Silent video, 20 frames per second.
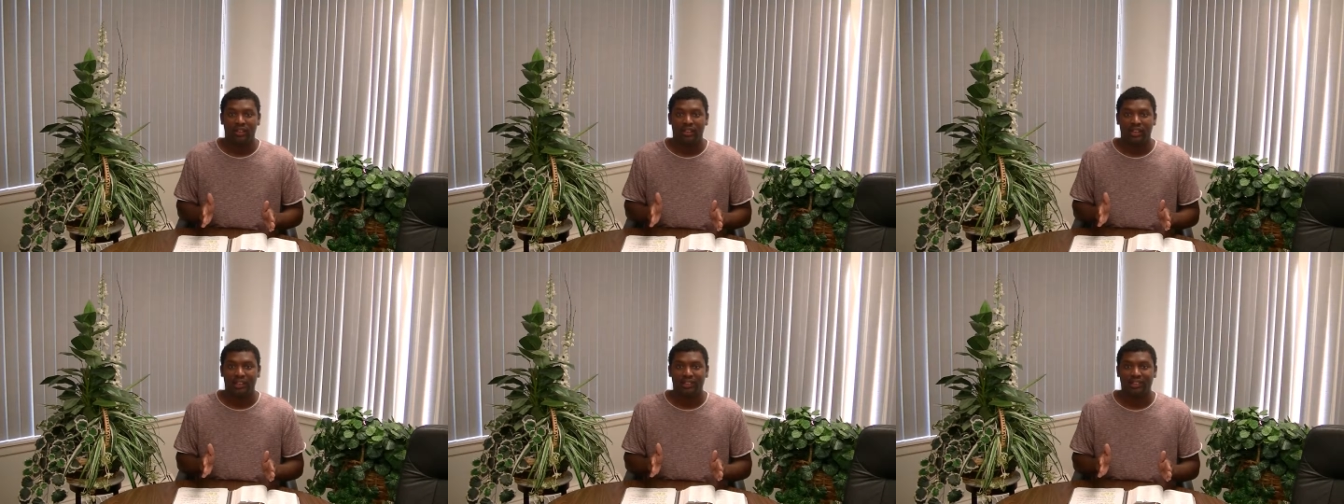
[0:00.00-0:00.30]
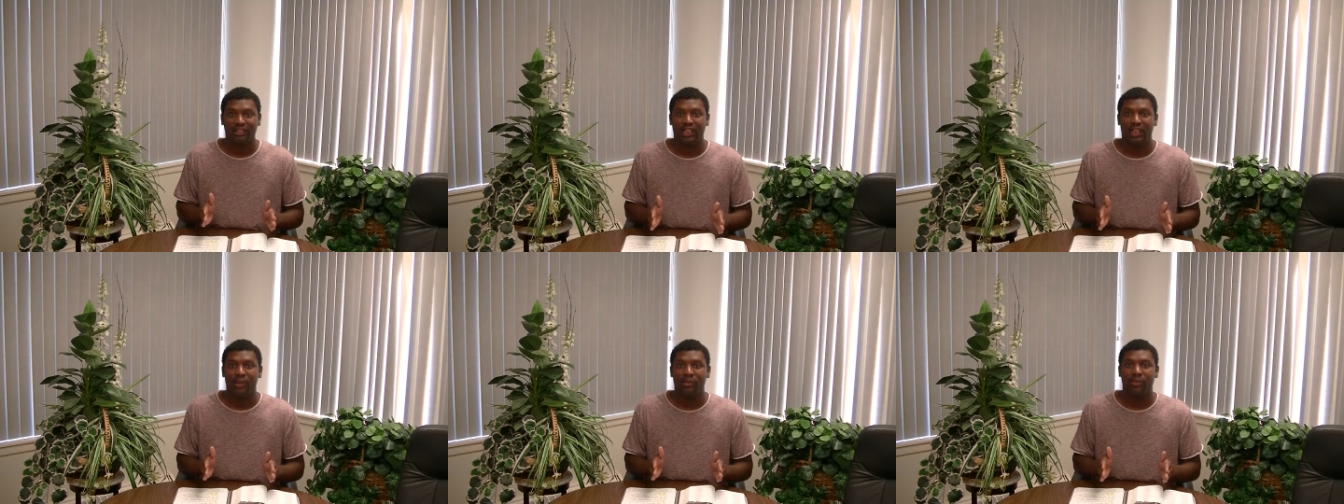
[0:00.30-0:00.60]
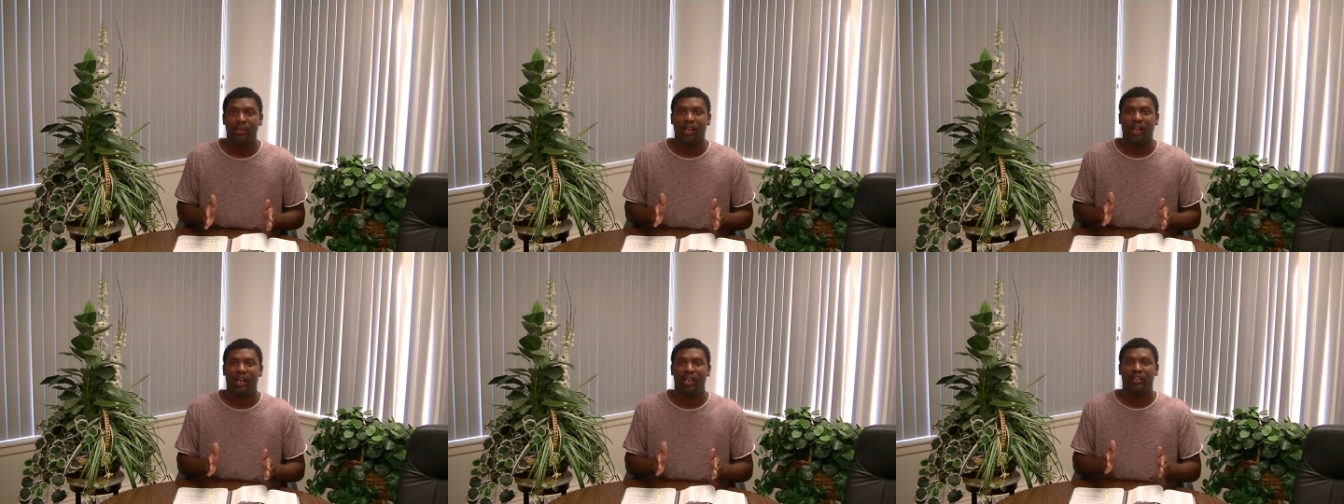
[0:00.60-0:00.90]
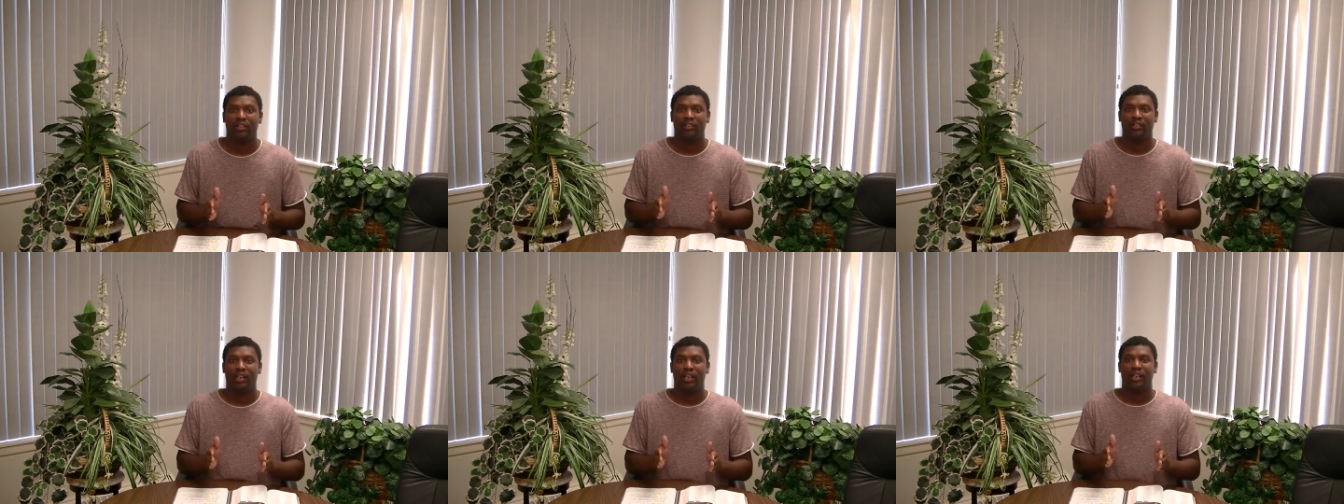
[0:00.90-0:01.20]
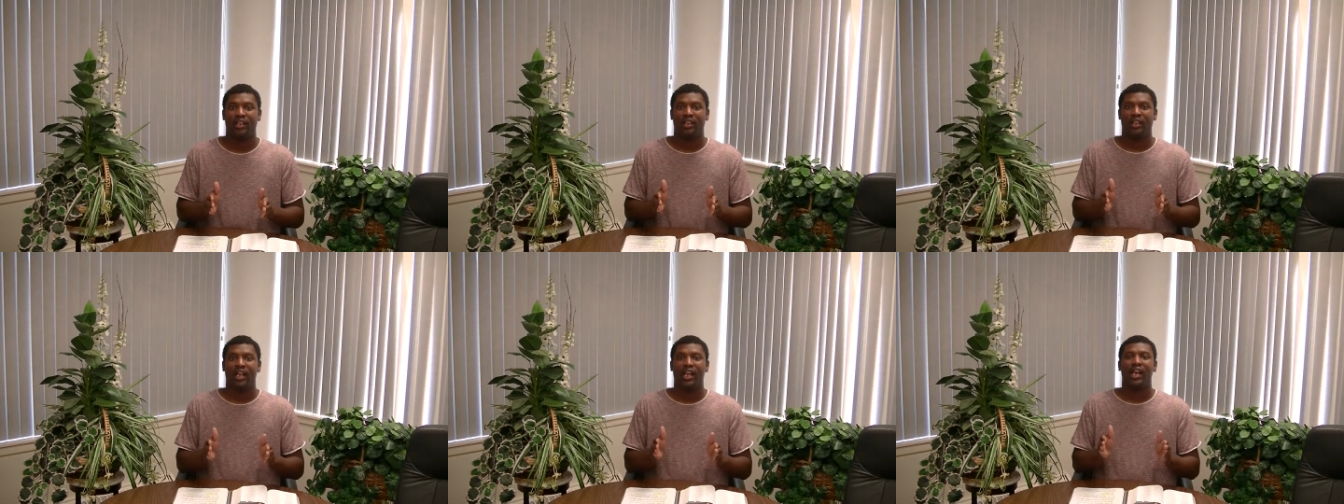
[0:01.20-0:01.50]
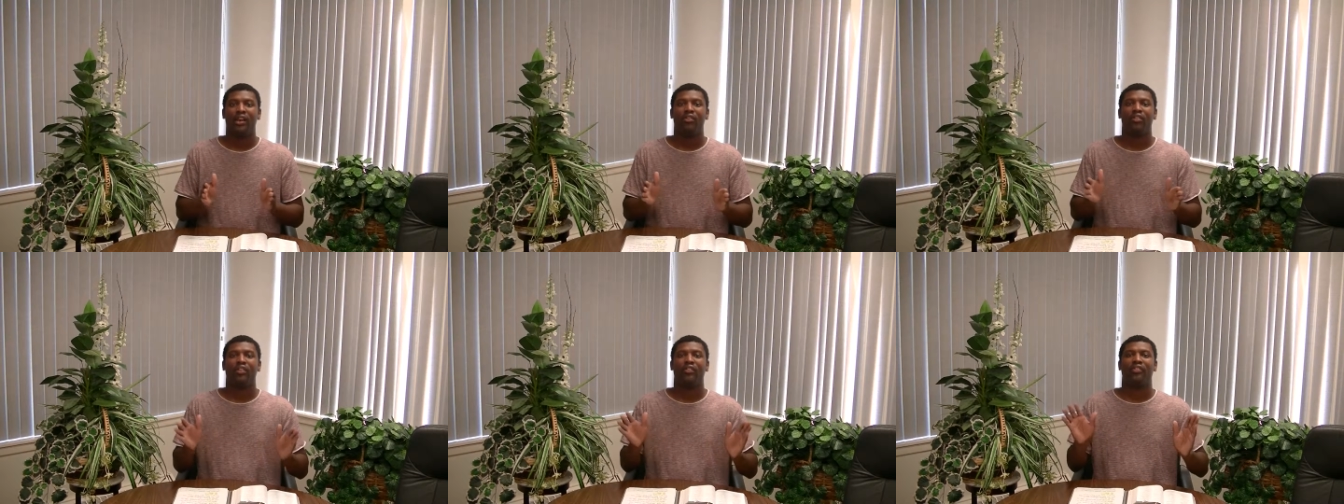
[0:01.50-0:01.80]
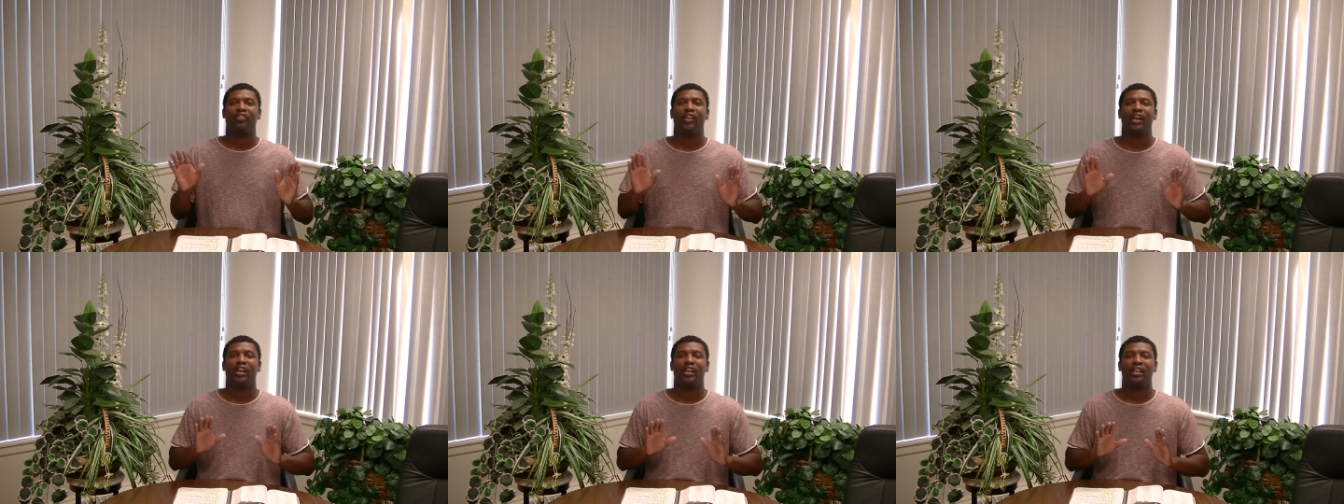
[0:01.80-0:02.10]
it seems like that
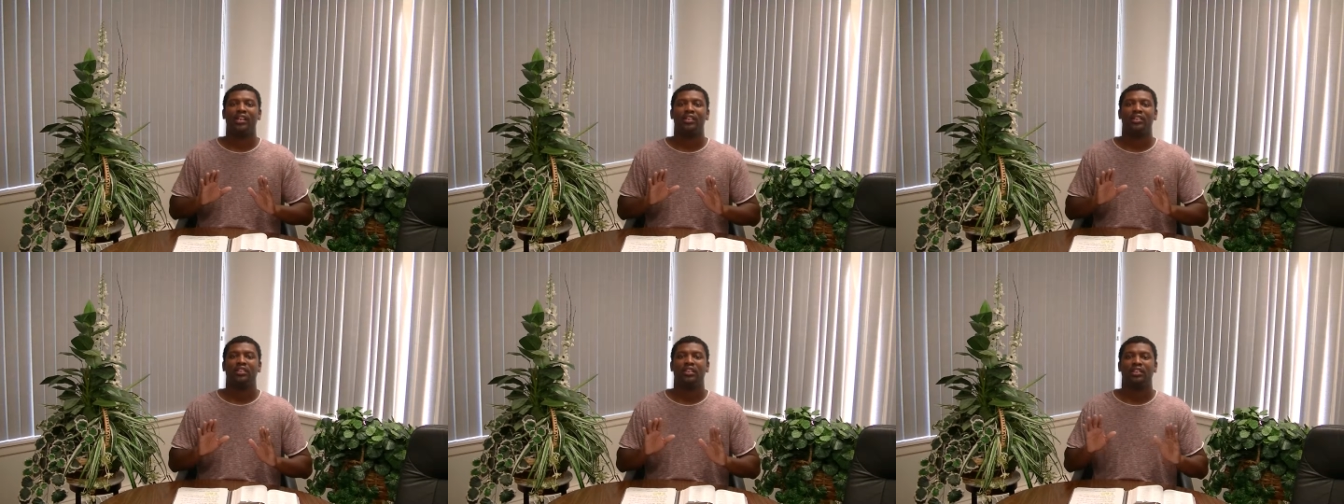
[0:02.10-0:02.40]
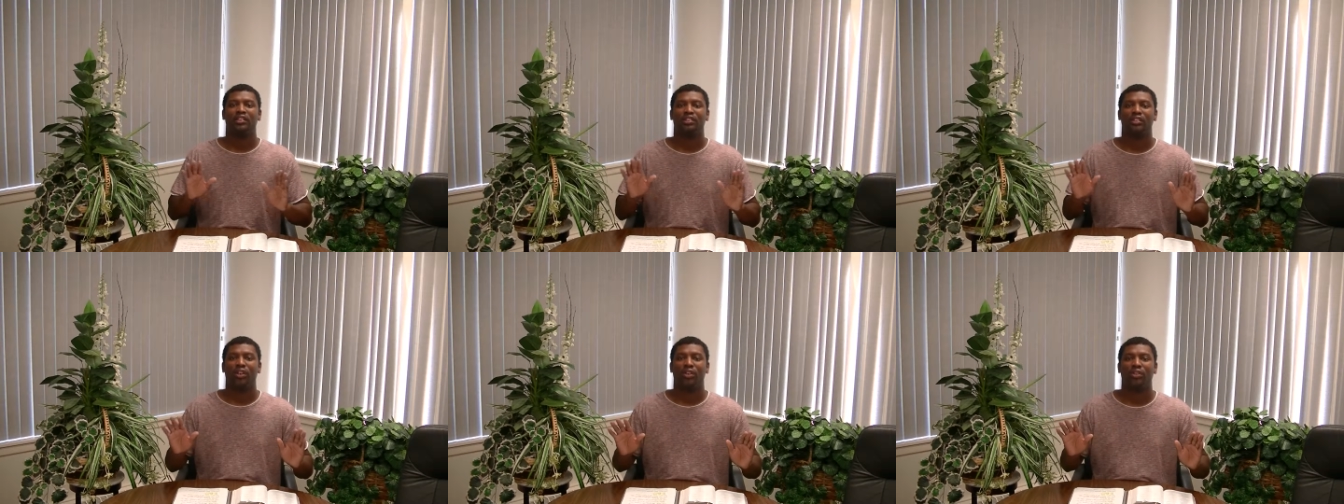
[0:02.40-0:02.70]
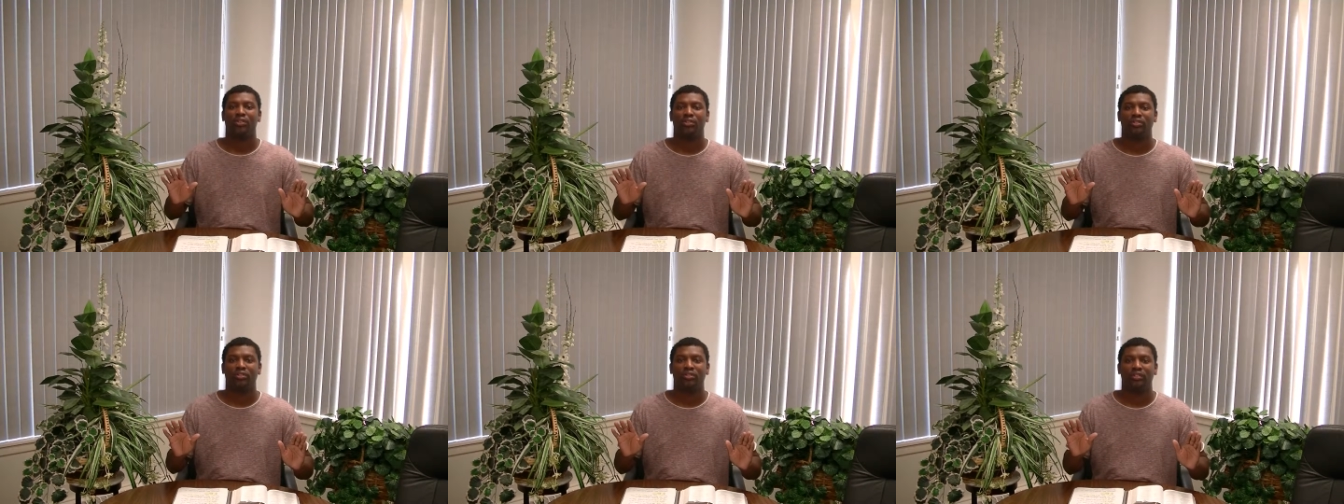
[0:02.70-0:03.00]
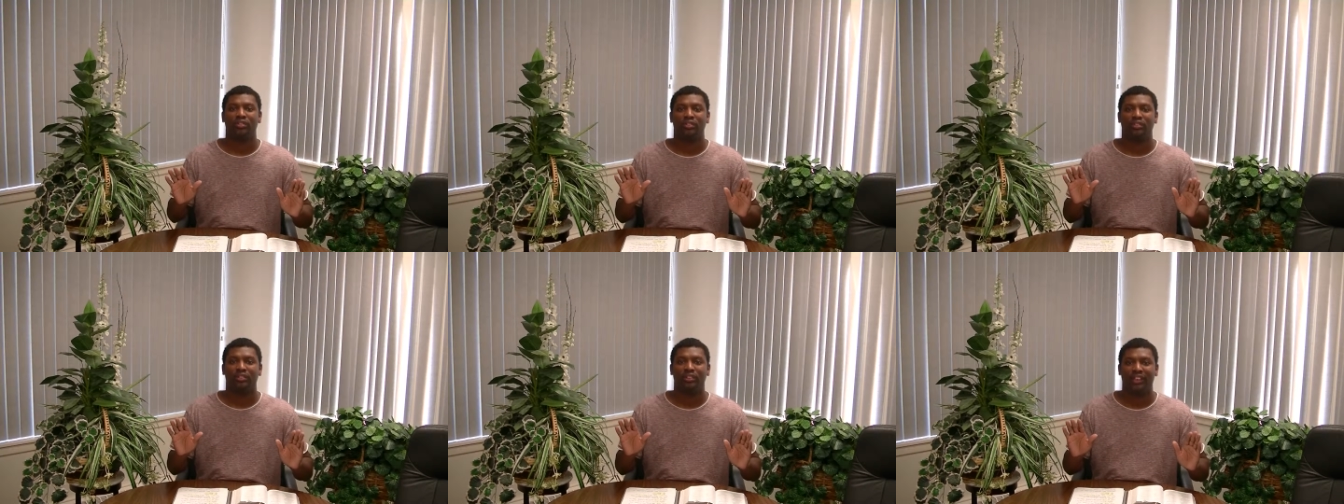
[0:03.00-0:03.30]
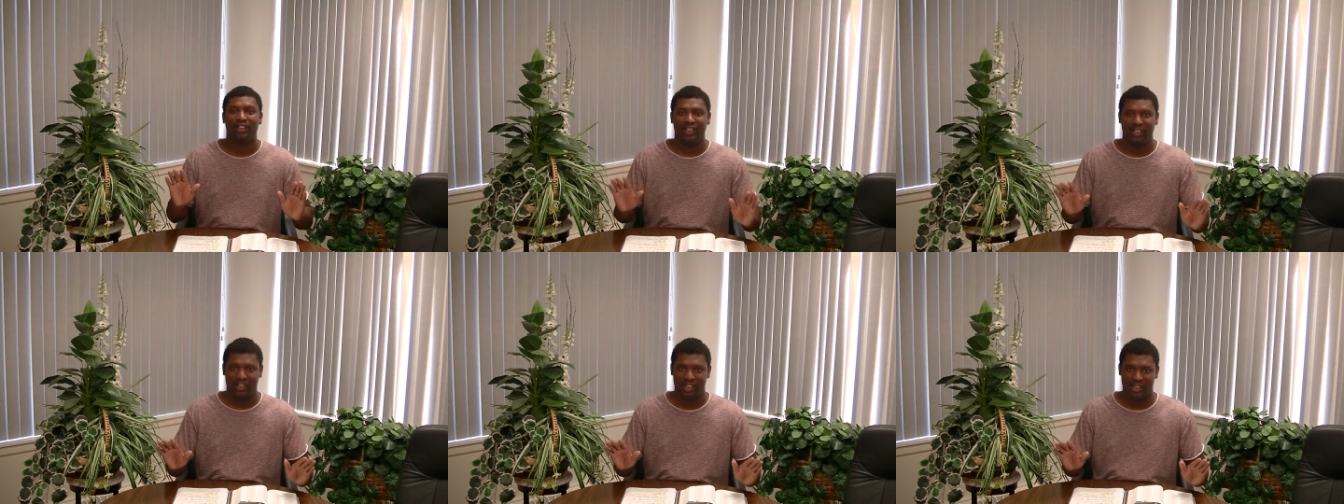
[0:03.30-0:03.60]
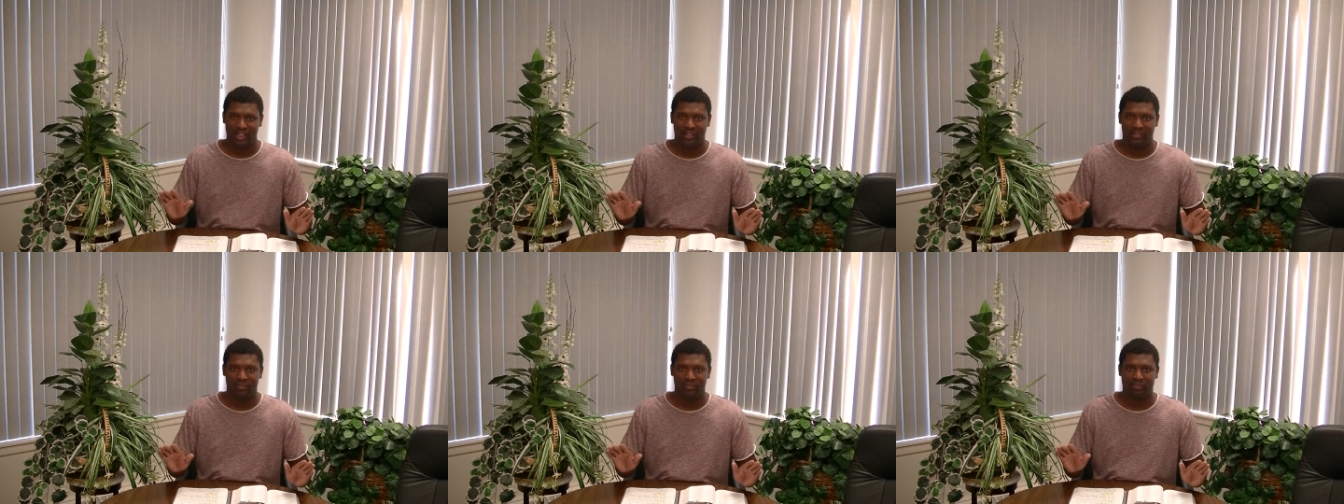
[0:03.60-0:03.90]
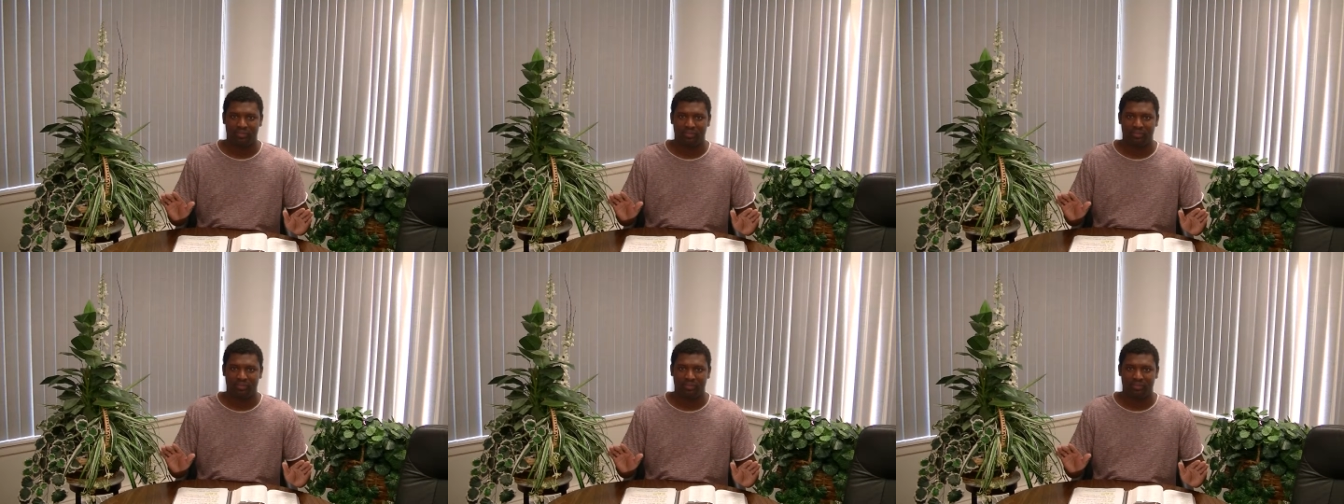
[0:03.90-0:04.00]
everything is on delay.